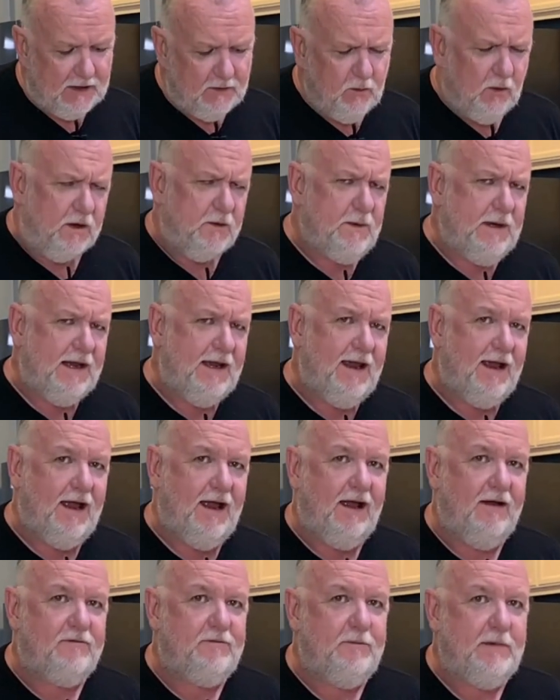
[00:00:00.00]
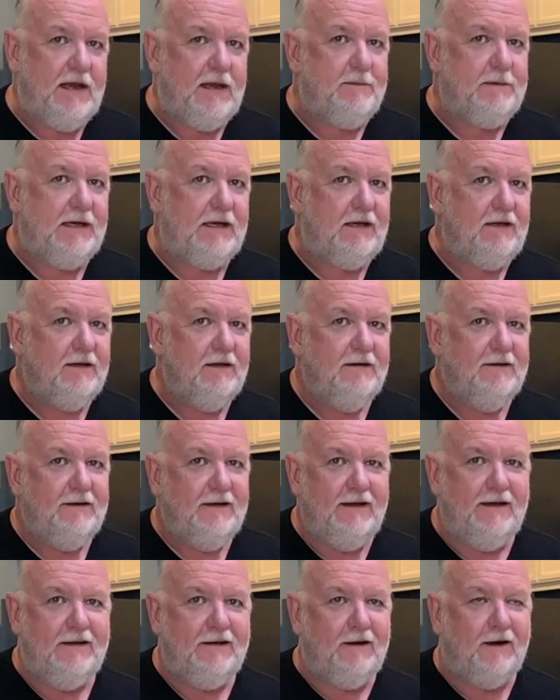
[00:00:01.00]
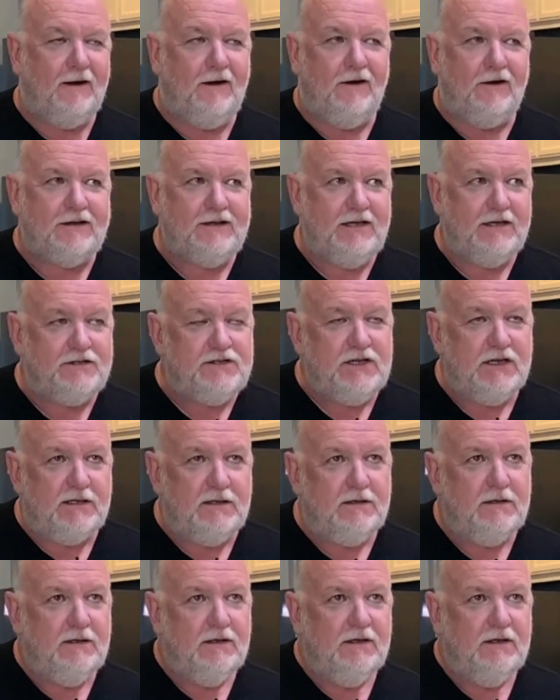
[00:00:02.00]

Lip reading: What do we have maybe in our kitchen